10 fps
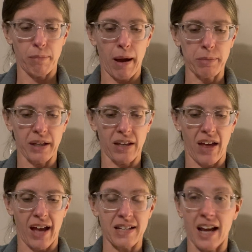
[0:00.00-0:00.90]
public
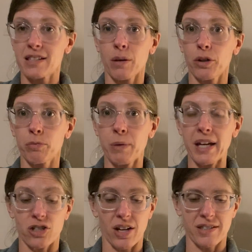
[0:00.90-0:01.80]
that day, so it'll
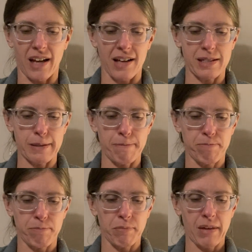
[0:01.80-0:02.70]
be just us.
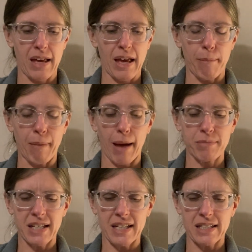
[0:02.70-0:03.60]

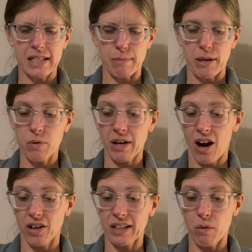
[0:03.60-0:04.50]
Mom teases me, "You can
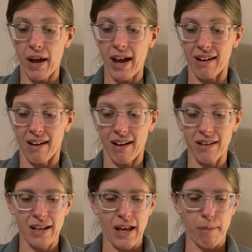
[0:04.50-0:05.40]
hardly wait,
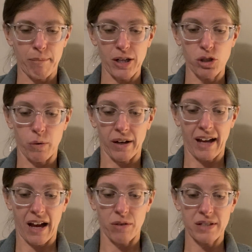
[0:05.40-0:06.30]
huh? Bet you are
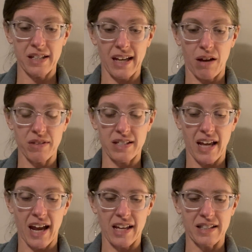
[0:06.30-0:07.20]
counting down the
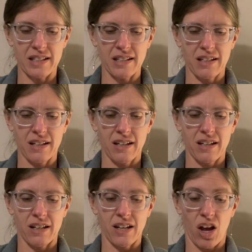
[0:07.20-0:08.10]
days."
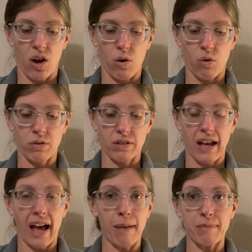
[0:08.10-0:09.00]
"No,
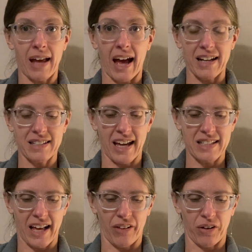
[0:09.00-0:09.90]
I'm not," I
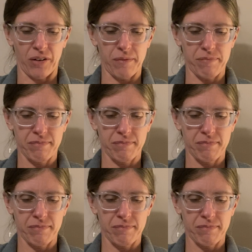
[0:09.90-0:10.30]
tell her.